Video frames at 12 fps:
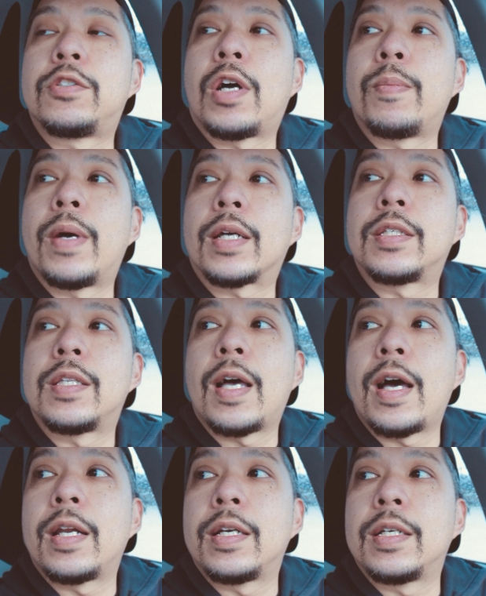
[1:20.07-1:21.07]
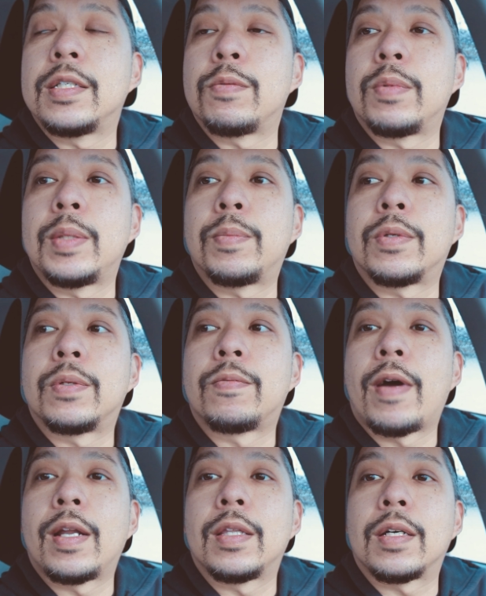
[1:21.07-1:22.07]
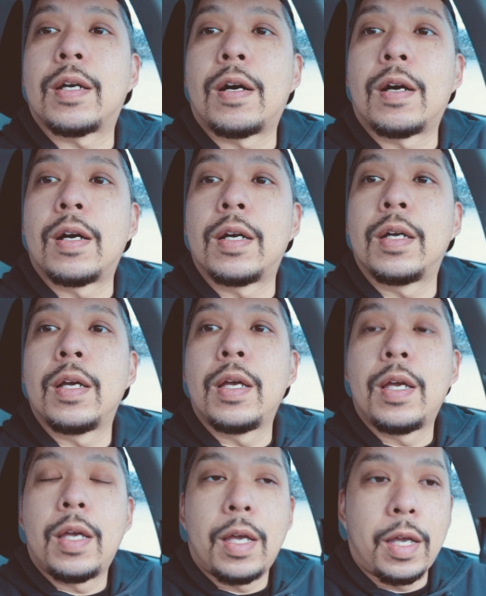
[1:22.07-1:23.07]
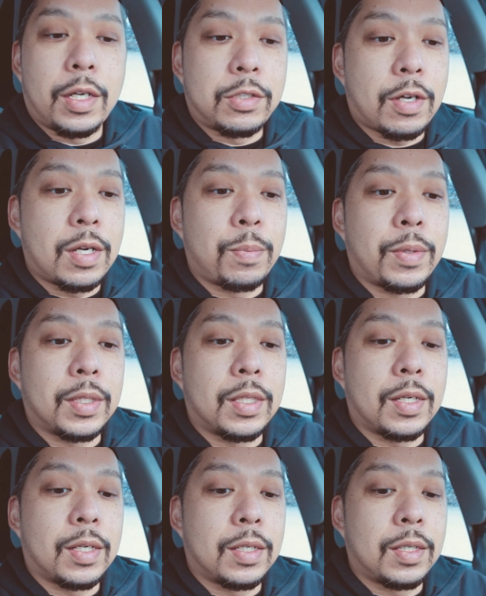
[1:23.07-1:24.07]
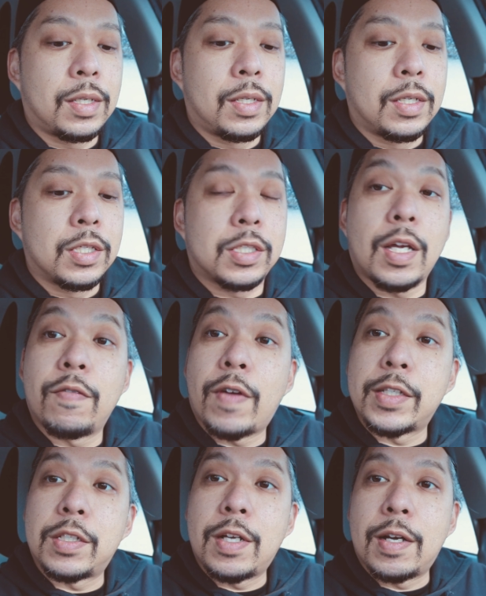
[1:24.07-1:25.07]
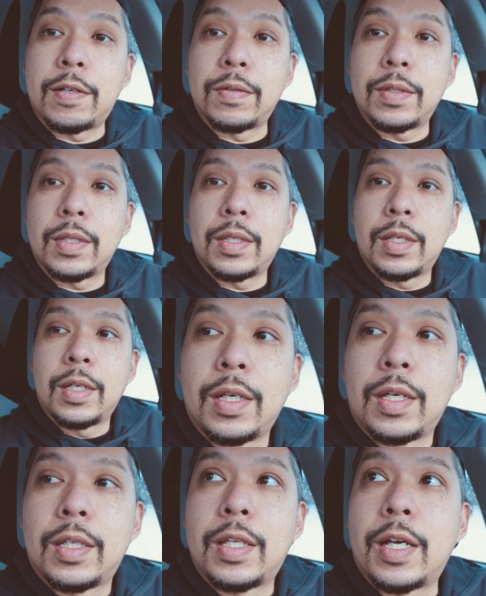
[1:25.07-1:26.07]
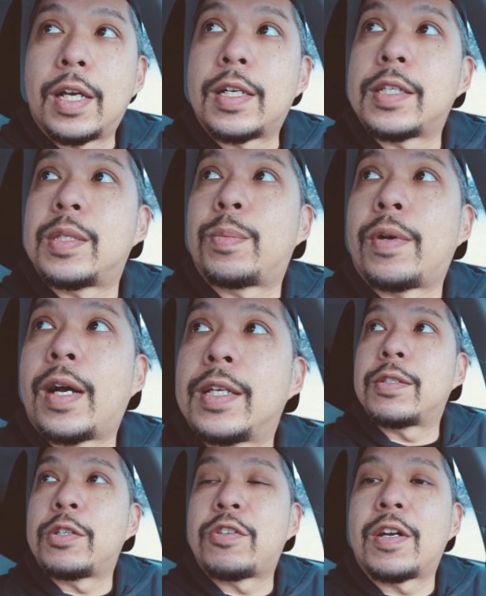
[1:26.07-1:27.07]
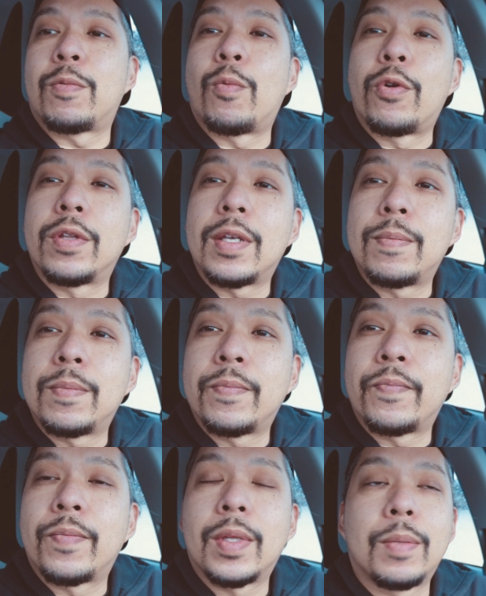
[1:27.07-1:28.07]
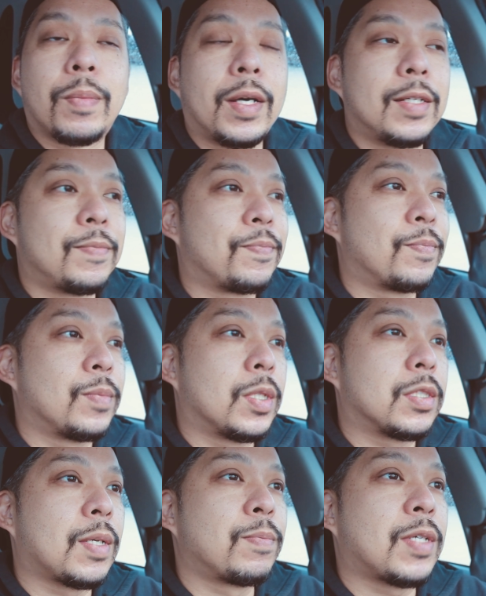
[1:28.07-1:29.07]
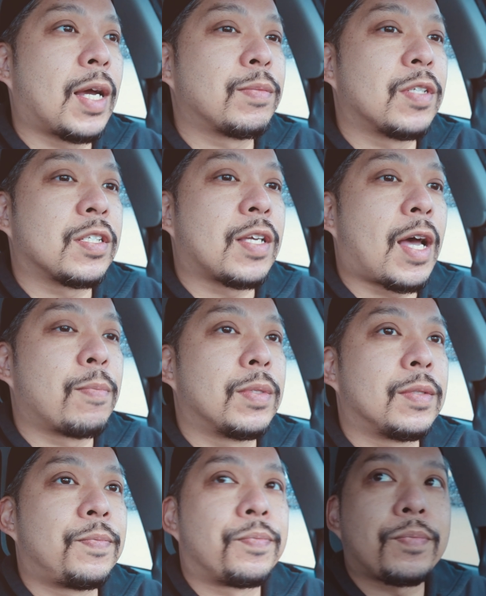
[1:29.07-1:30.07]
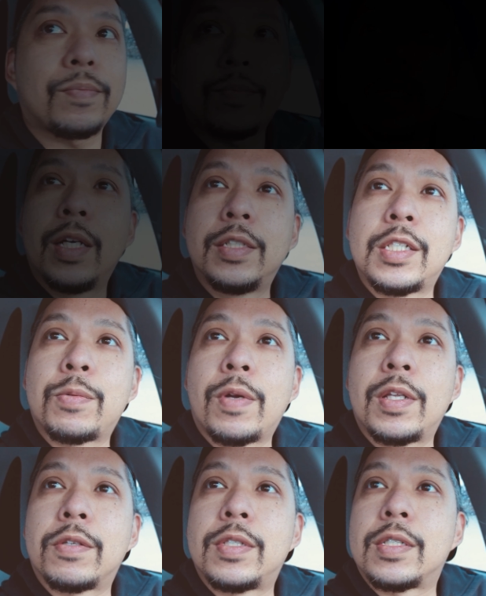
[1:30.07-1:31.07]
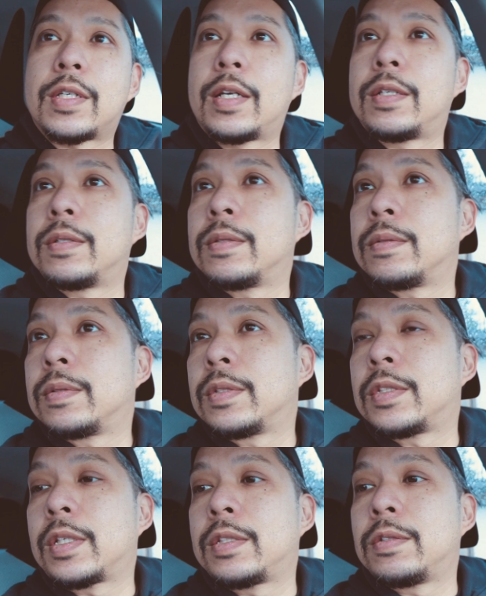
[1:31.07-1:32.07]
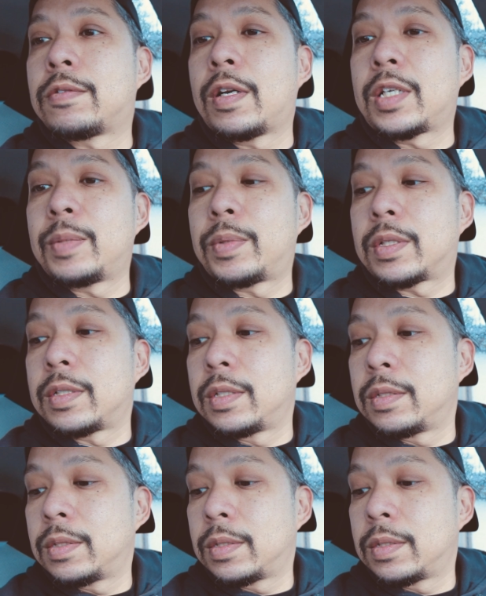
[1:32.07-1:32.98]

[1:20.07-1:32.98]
drawback to that is when people ride in the car and try to put the sun visor down, they get a nice surprise. So I try to warn them, but sometimes it doesn't happen. It's just one of those things I do, just to try to keep it clean,